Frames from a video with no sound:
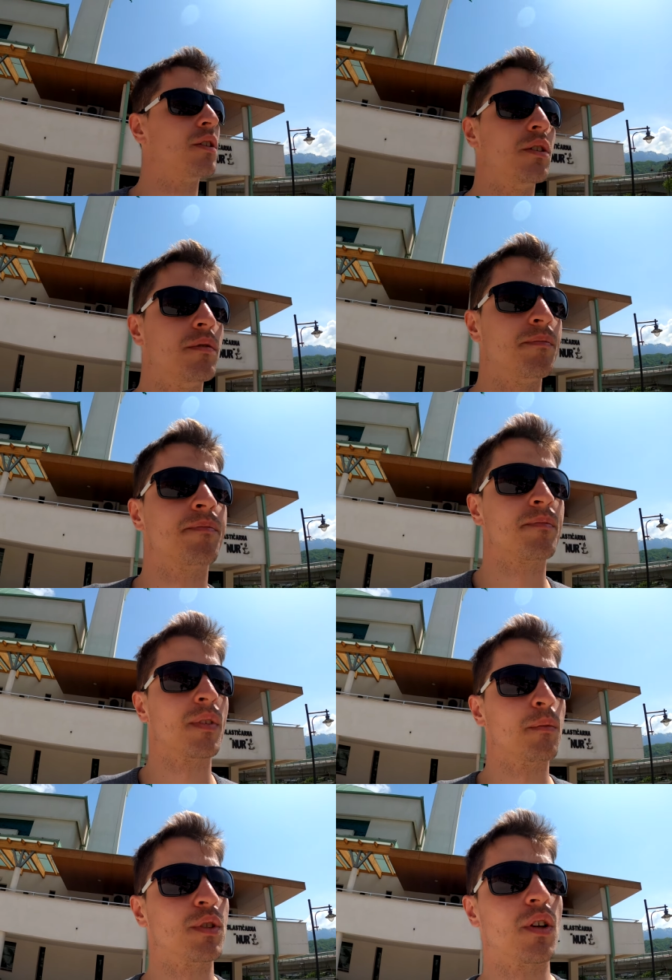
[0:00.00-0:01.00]
so
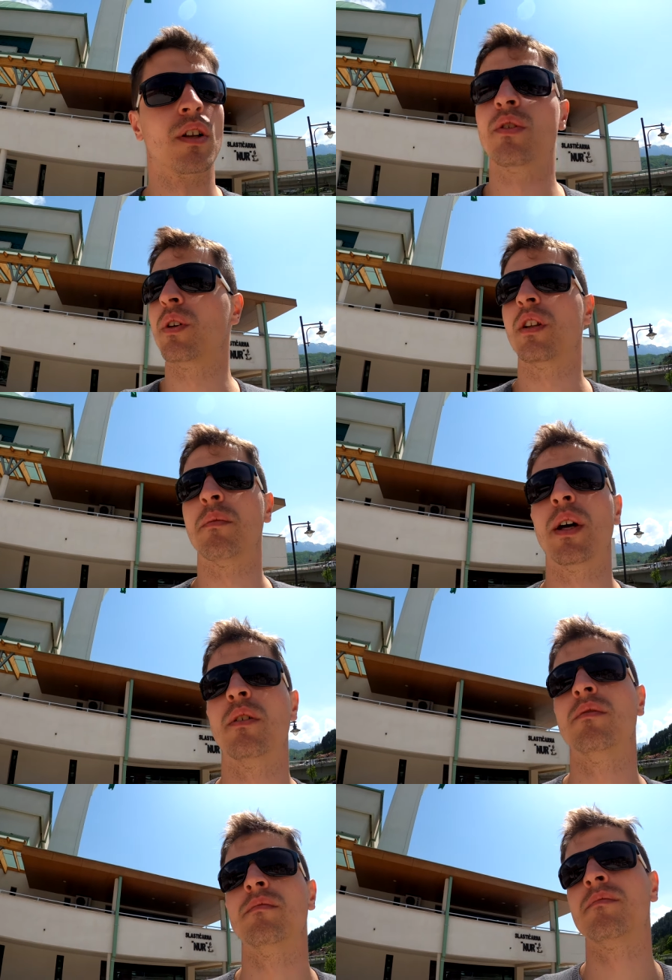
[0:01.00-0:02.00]
I'm just gonna do it on my
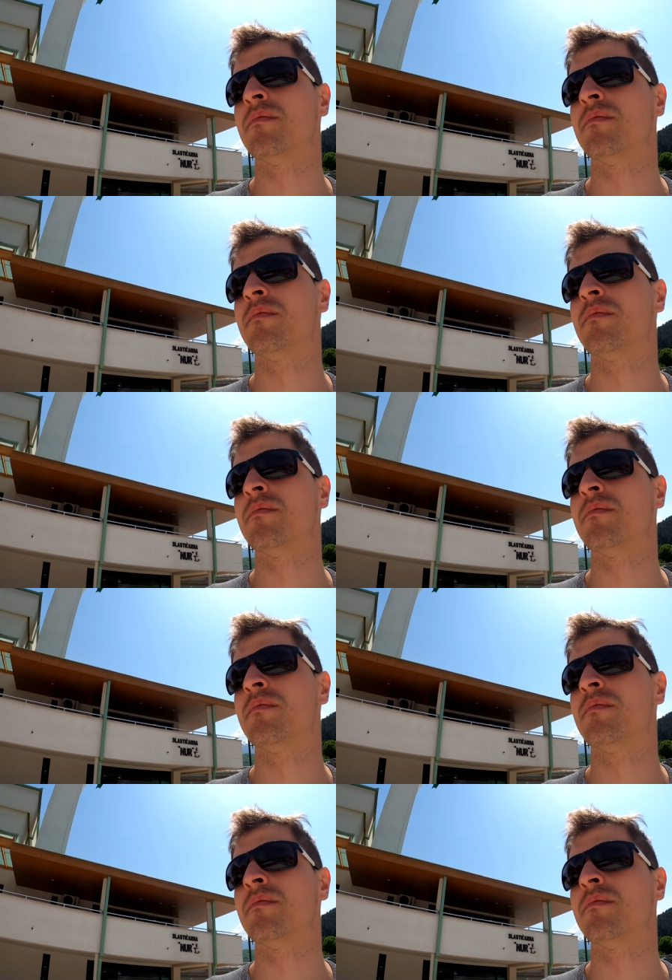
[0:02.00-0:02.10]
own.